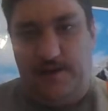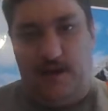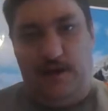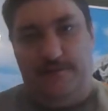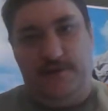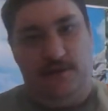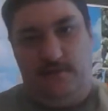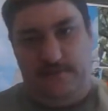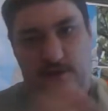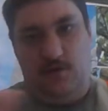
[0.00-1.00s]
I've done a
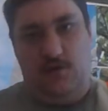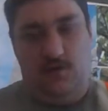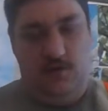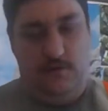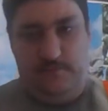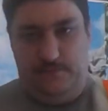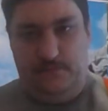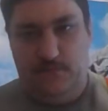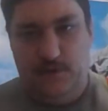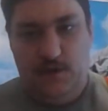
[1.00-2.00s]
vlog on
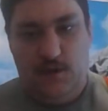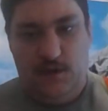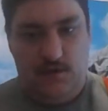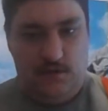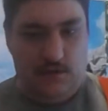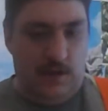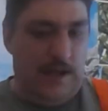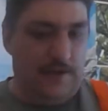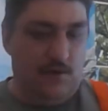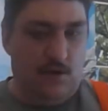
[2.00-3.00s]

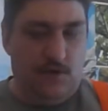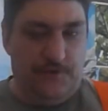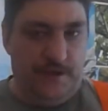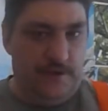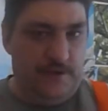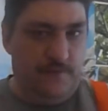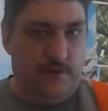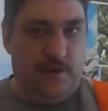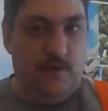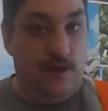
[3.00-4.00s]
adult content in
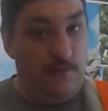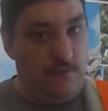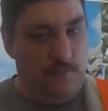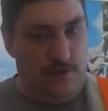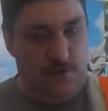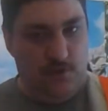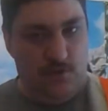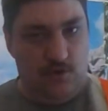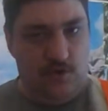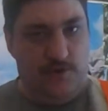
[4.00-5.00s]
video games,
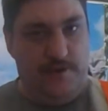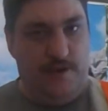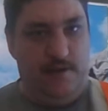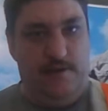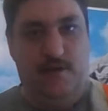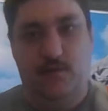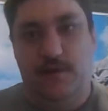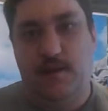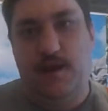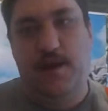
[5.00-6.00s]
mature content, shall we
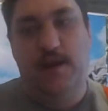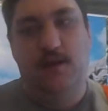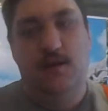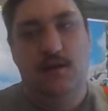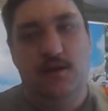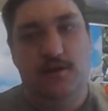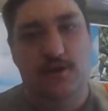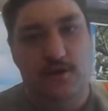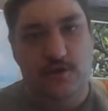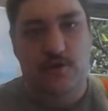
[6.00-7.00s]
say,
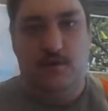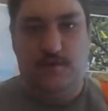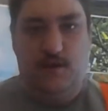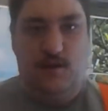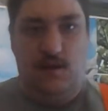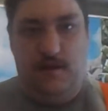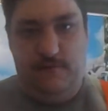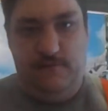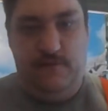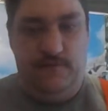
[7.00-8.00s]
certain subjects like
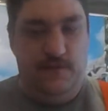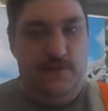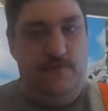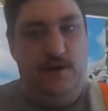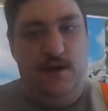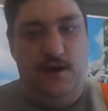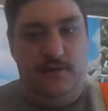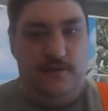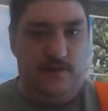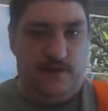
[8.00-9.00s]
the
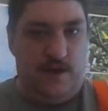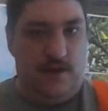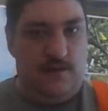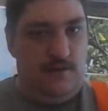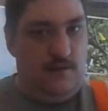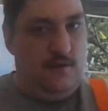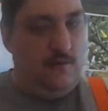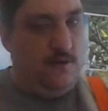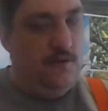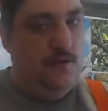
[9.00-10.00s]
violence, the sex and
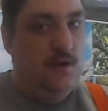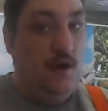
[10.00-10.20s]
so on.